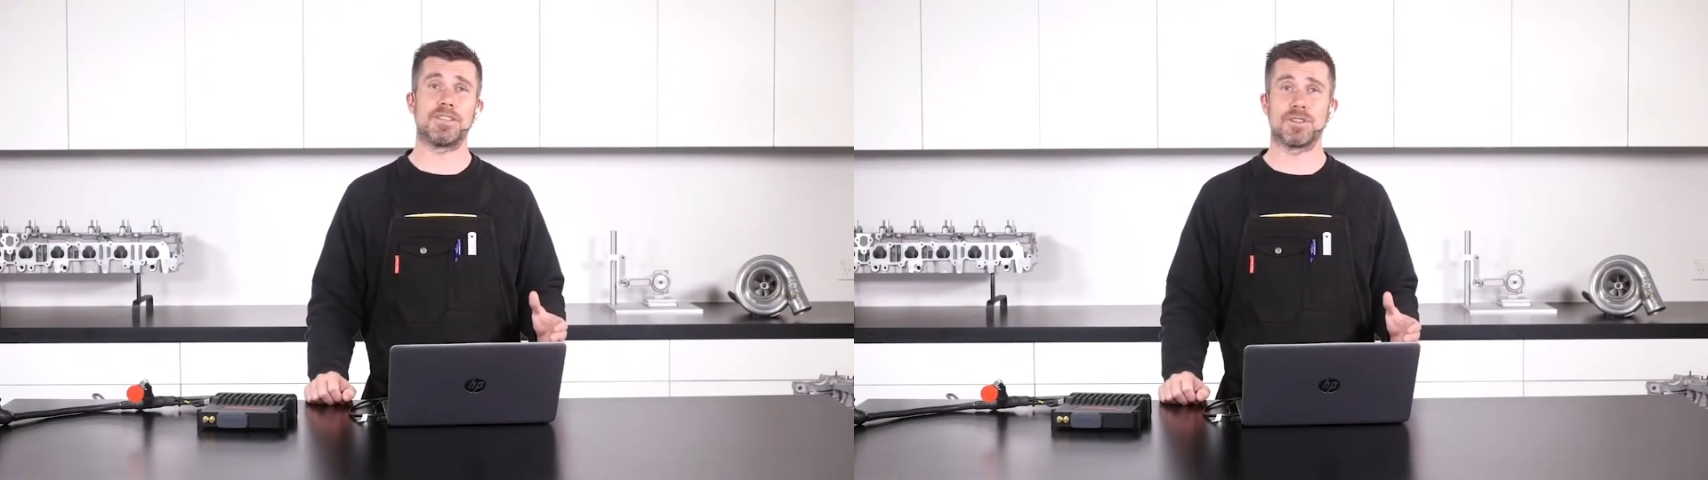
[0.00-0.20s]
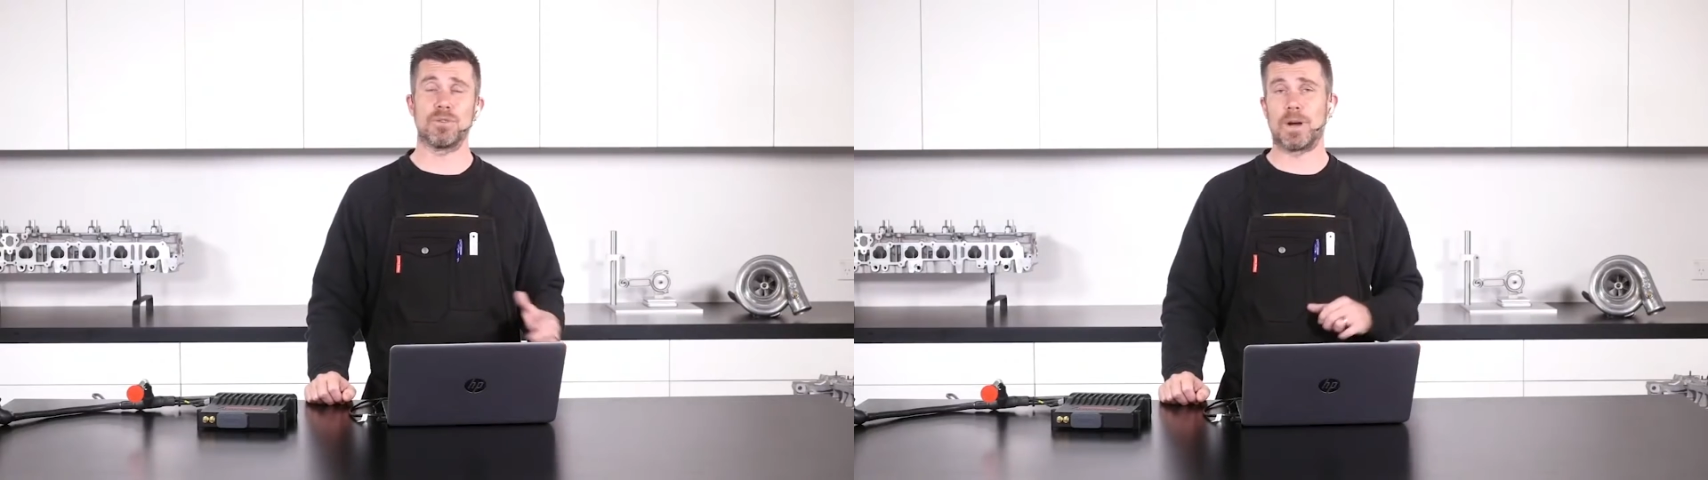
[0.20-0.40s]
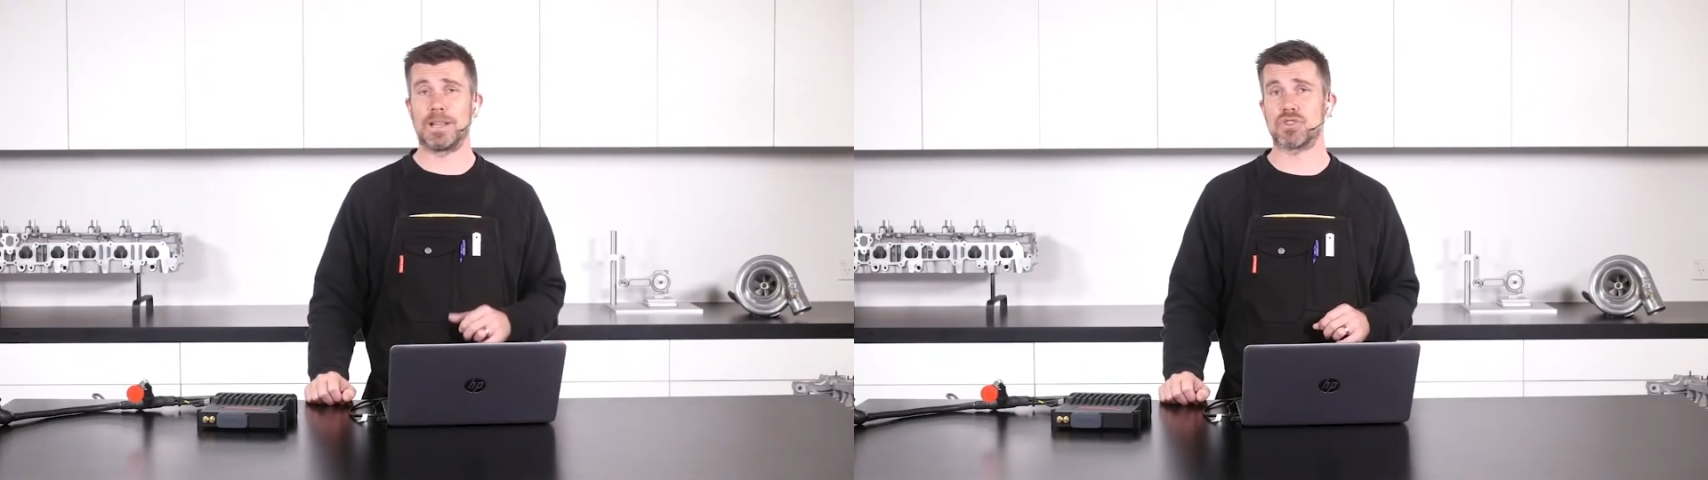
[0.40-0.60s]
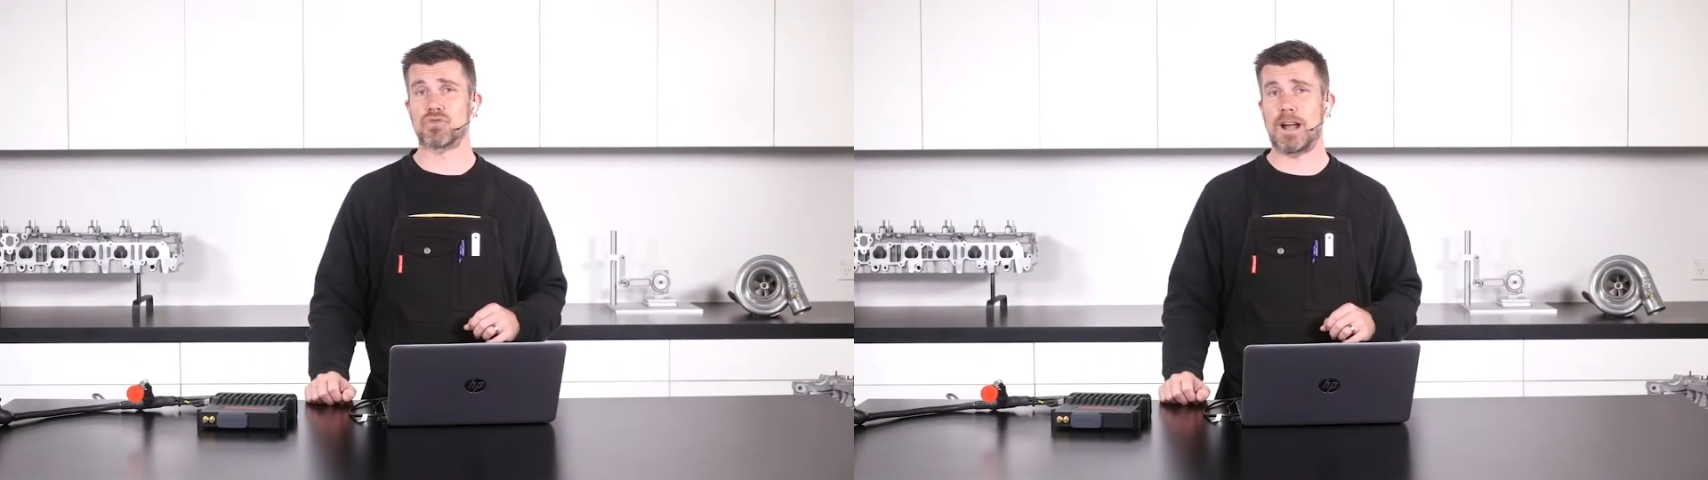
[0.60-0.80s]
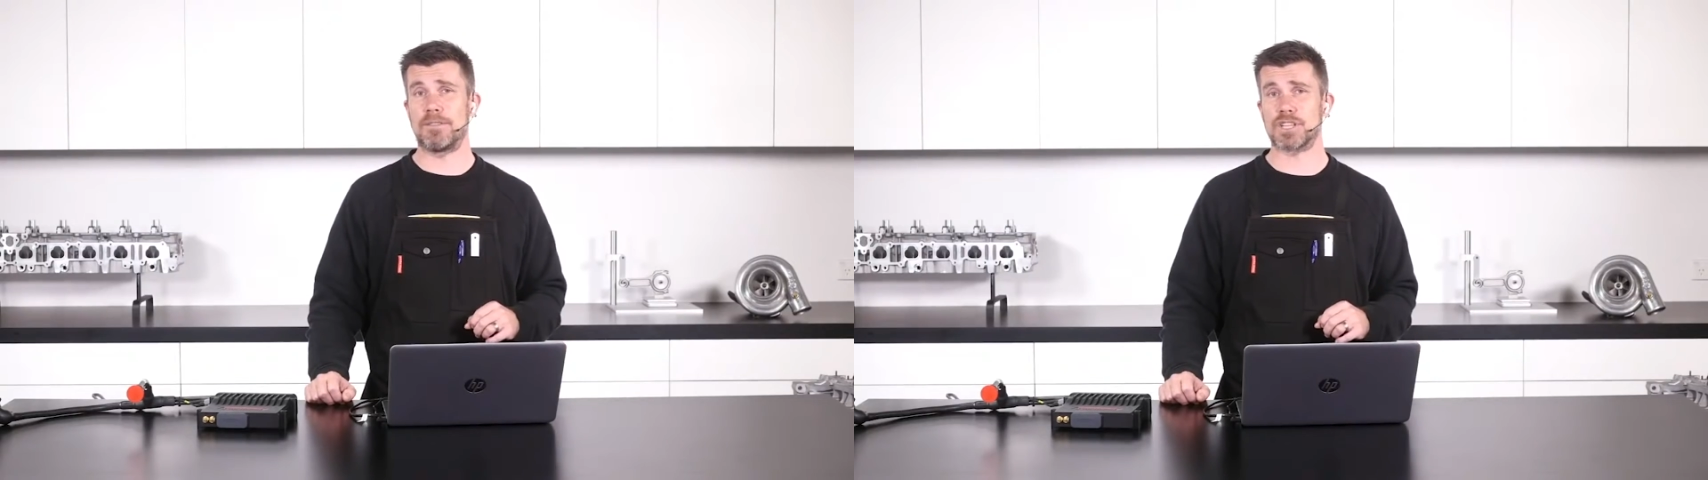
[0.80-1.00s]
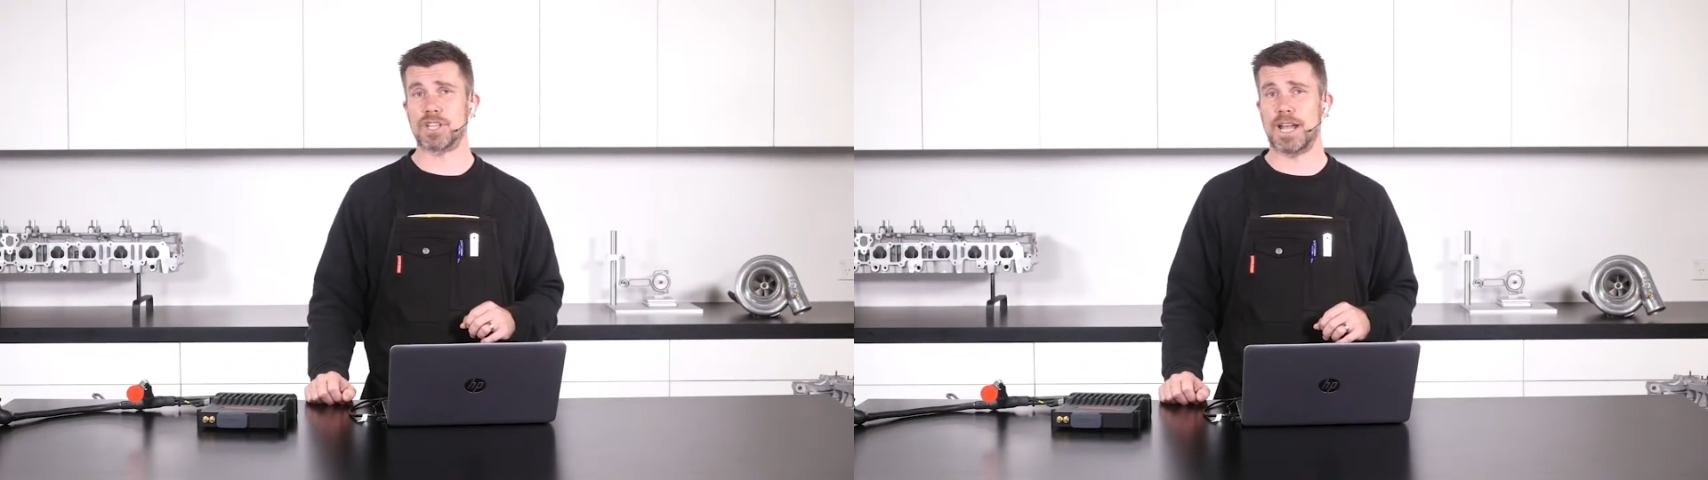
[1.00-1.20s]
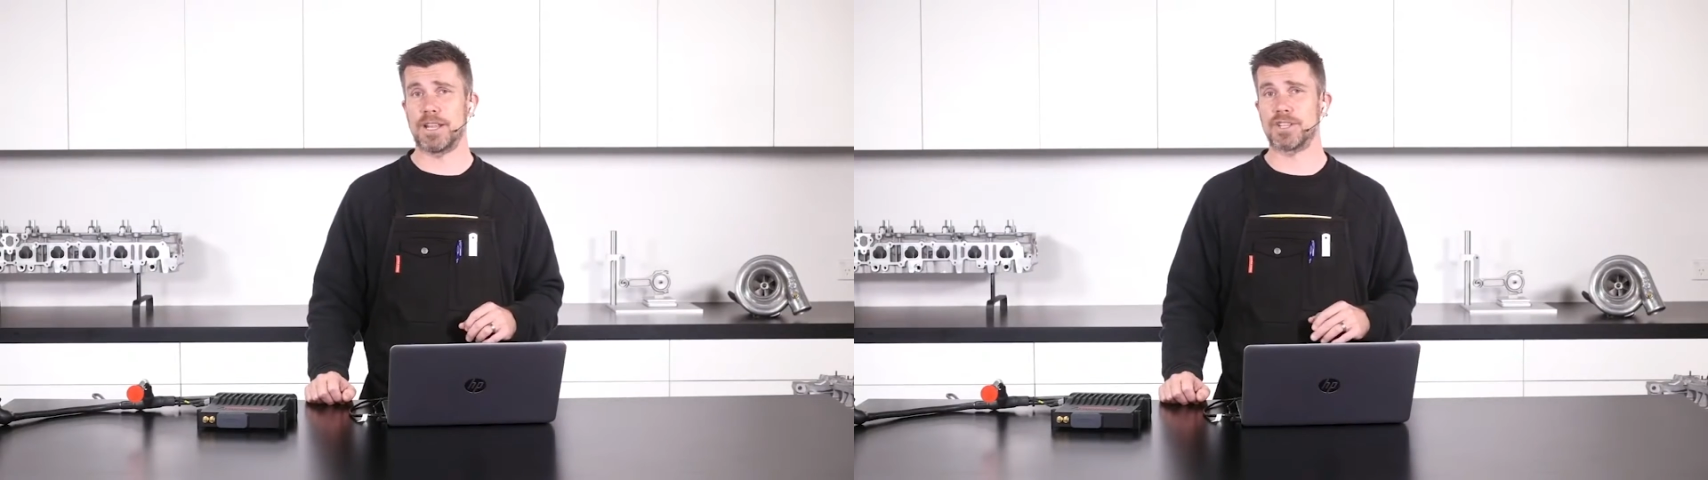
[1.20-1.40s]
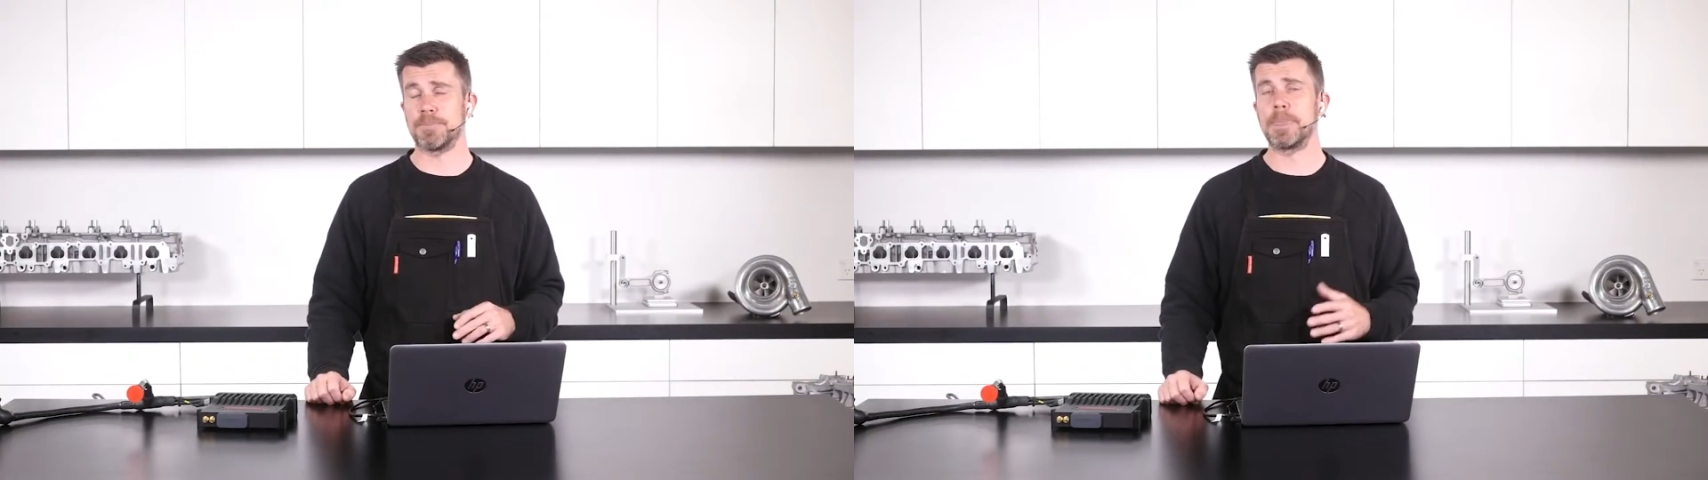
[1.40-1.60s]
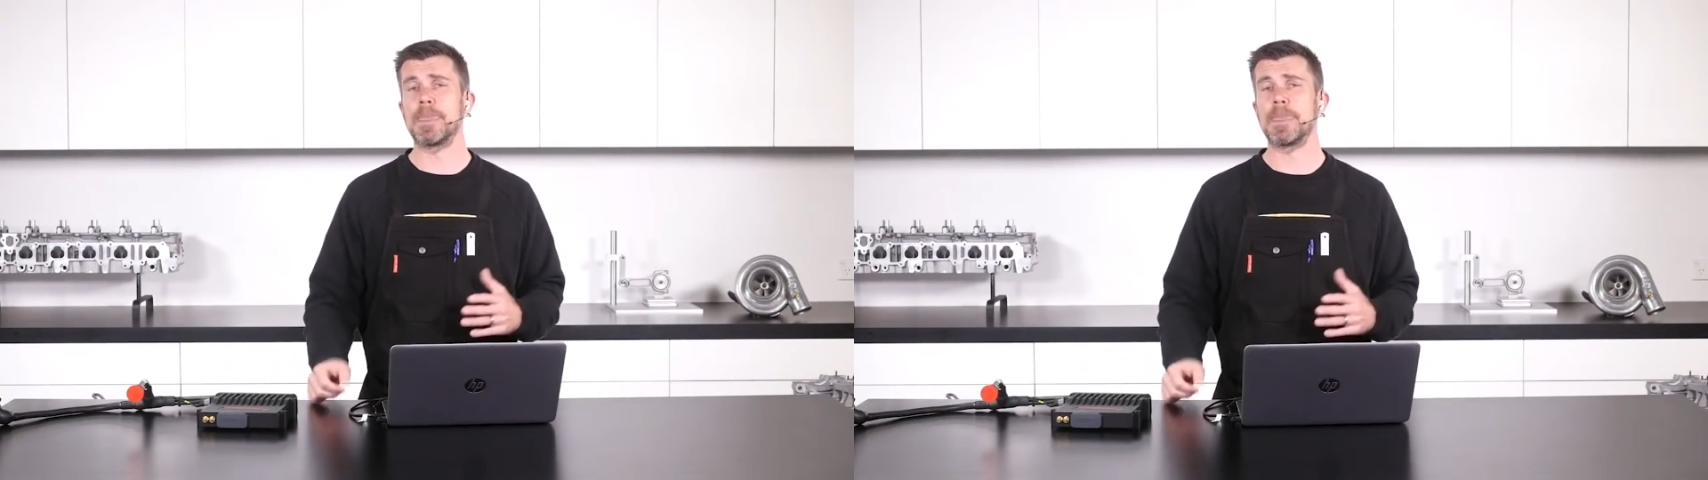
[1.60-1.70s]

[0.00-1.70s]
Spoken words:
do one driver change,